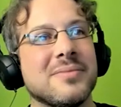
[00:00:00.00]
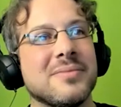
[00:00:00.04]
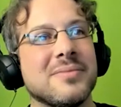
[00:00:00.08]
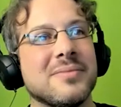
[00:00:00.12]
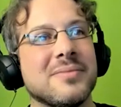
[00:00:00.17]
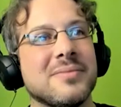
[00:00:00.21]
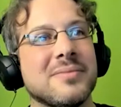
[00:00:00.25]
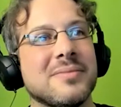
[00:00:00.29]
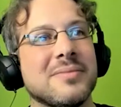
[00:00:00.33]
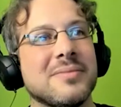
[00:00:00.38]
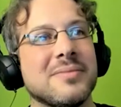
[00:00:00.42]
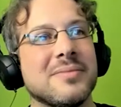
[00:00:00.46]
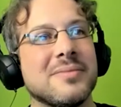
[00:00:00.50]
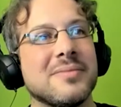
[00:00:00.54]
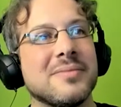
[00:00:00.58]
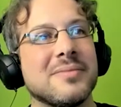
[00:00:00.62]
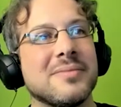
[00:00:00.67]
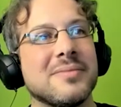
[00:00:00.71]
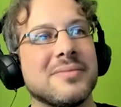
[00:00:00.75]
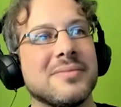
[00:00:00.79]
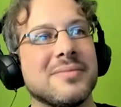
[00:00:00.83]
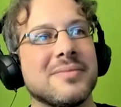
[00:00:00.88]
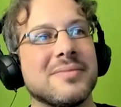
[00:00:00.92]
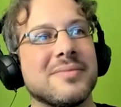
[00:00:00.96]

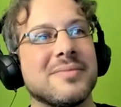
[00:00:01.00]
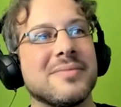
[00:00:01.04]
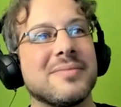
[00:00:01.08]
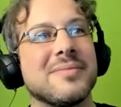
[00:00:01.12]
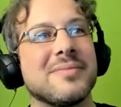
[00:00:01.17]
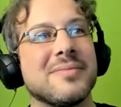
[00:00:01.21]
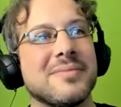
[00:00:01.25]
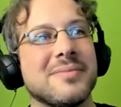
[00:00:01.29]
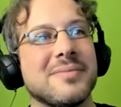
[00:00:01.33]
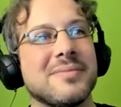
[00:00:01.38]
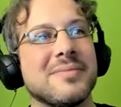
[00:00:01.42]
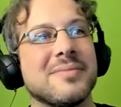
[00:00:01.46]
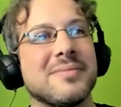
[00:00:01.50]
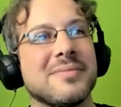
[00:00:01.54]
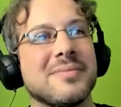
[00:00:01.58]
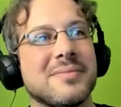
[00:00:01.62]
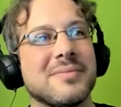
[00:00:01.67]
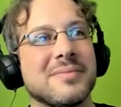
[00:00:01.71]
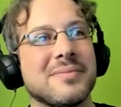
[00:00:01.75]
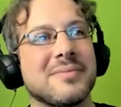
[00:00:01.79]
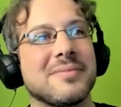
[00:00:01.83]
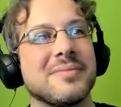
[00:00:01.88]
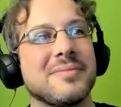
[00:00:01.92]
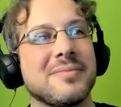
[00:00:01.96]

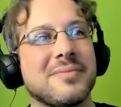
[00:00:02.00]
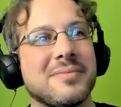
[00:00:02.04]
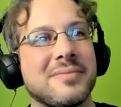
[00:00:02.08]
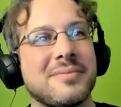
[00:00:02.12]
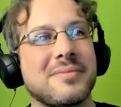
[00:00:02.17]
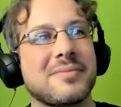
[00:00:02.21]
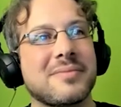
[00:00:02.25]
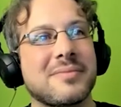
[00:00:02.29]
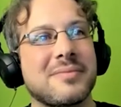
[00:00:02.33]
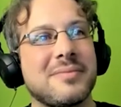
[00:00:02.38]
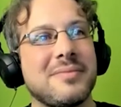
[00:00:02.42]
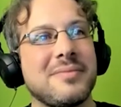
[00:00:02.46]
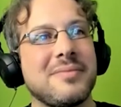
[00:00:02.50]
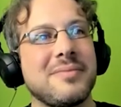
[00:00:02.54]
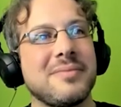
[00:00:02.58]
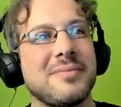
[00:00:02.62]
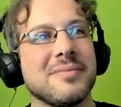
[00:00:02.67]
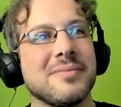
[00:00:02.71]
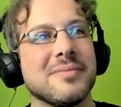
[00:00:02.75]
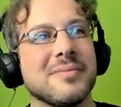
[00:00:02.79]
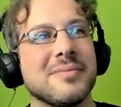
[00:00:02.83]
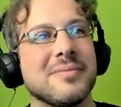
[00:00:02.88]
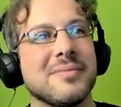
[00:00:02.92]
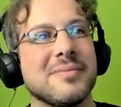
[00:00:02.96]

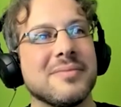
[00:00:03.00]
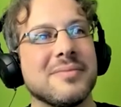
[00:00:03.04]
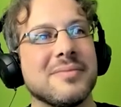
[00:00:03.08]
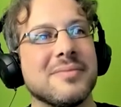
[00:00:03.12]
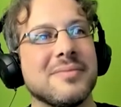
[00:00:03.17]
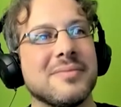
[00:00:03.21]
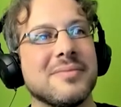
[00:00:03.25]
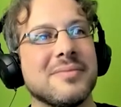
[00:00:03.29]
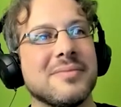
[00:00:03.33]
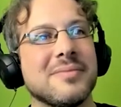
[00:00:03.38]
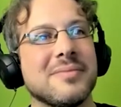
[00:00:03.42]
[no speech]